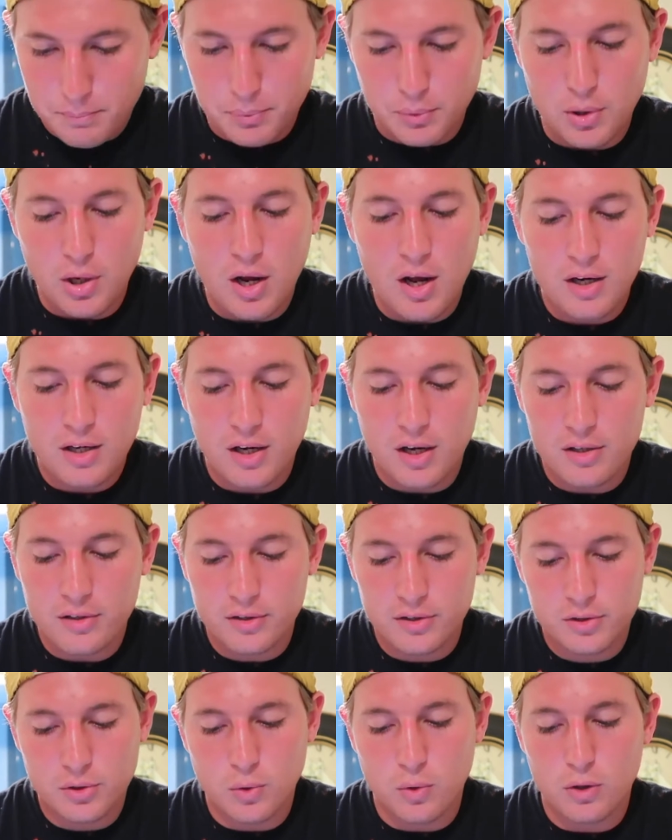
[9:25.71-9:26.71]
Brock
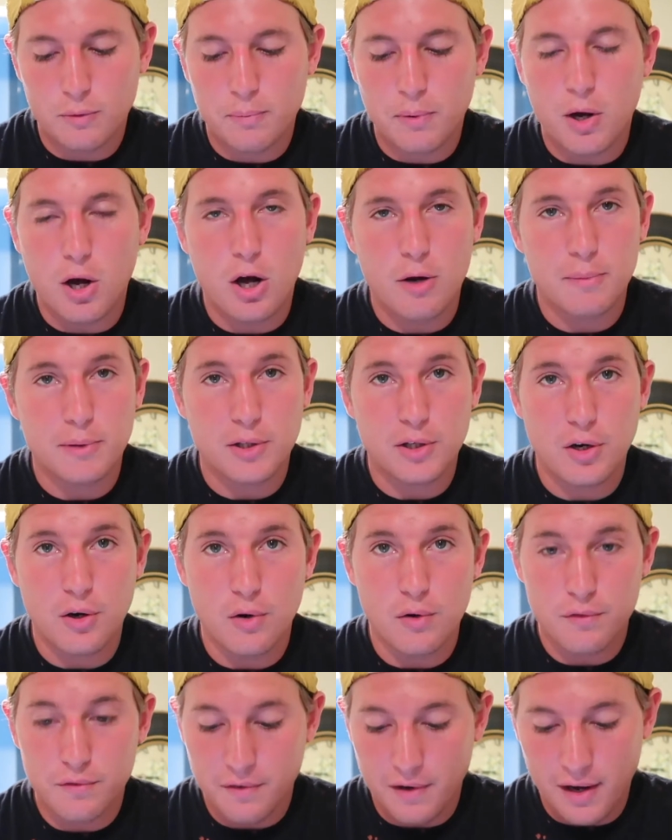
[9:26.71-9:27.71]
underscore Palmer
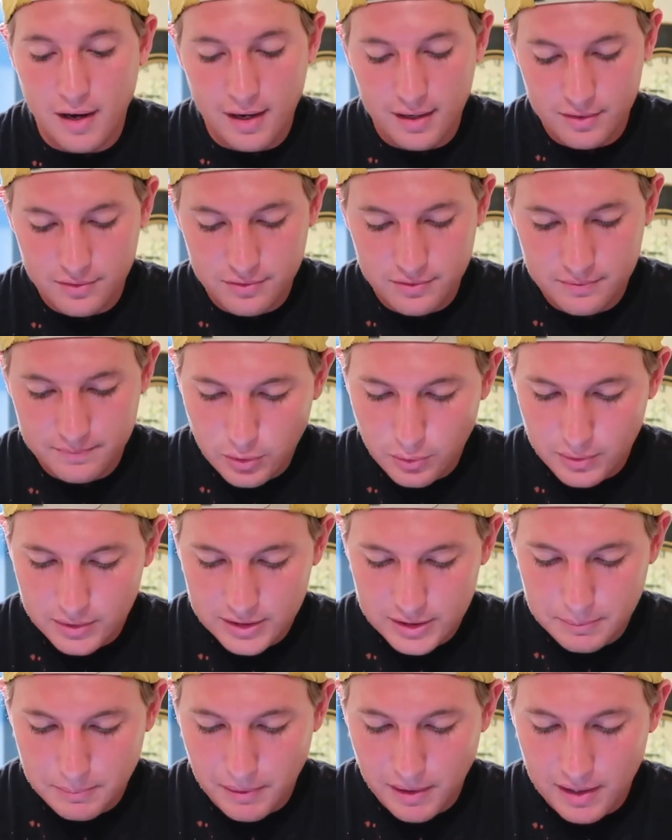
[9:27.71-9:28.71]
05. Who
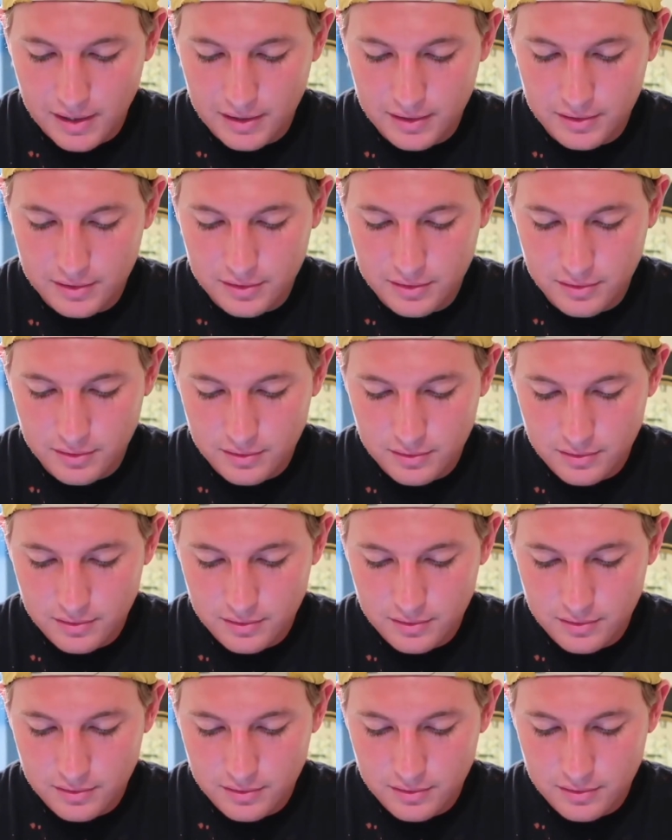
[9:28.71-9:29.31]
inspired